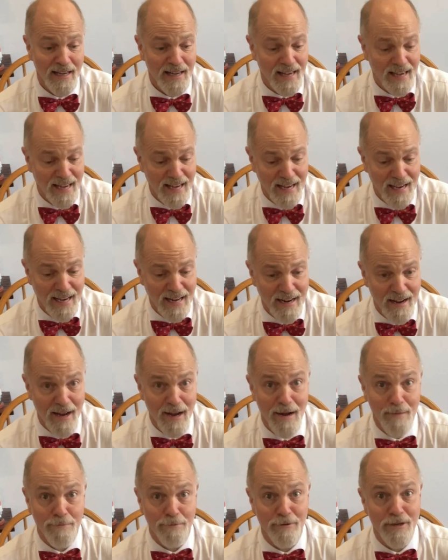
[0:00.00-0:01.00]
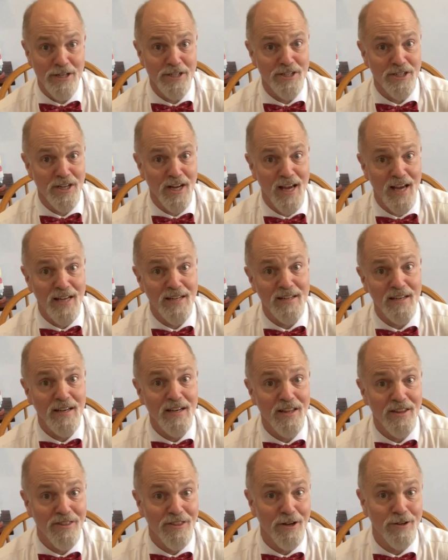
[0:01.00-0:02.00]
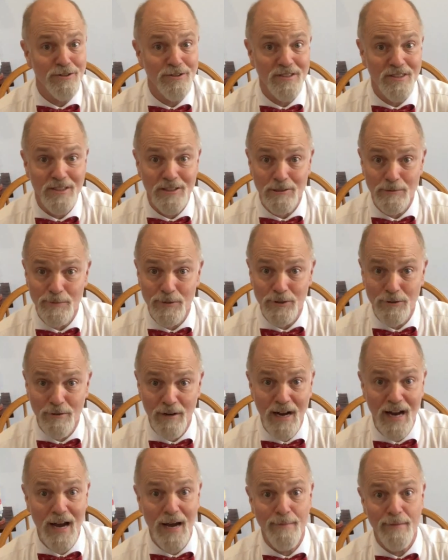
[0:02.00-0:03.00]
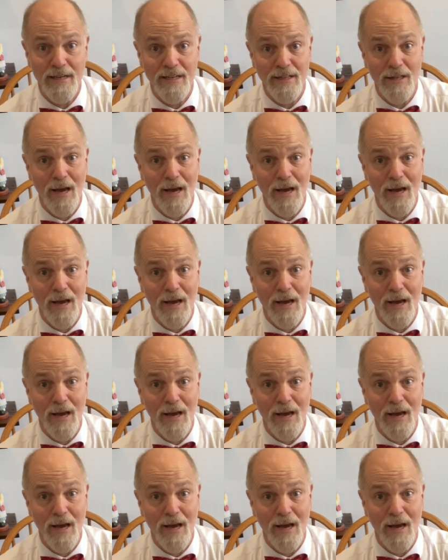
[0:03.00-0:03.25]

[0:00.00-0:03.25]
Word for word: And I appreciate those that subscribe and